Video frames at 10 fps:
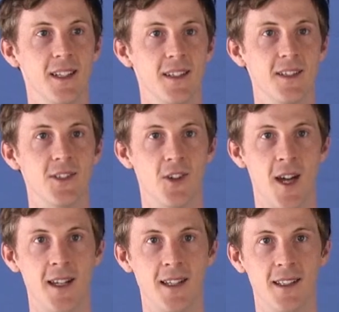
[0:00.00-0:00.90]
in this
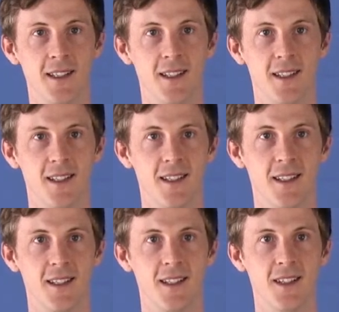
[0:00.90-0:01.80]
training,
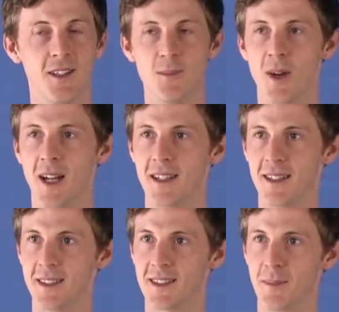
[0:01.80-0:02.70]
you might
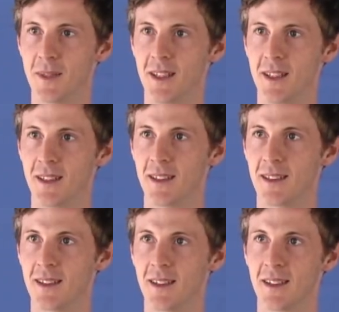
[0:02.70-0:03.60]
hear something
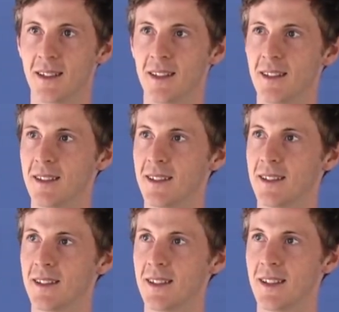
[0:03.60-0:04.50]
uh,
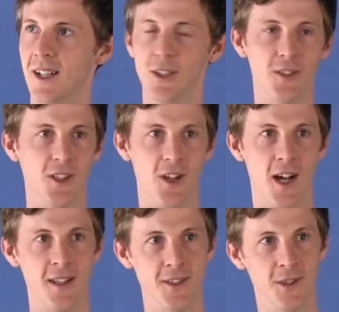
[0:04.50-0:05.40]
along the
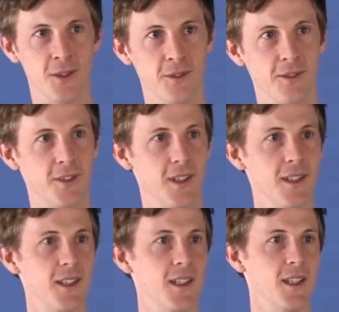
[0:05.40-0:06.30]
lines of, uh,
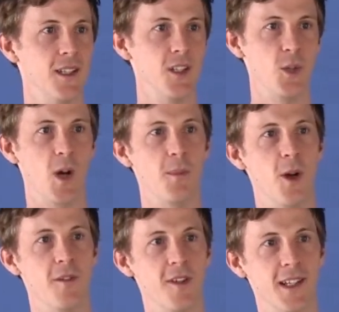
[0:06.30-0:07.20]
You are
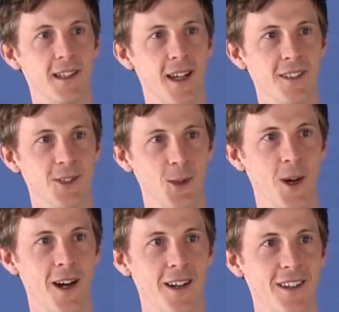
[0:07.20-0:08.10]
perfect as you
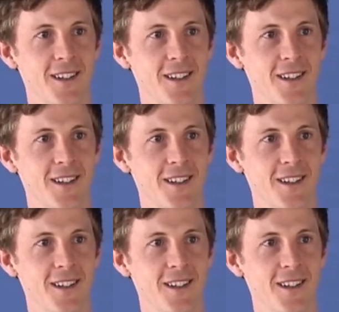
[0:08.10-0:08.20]
are.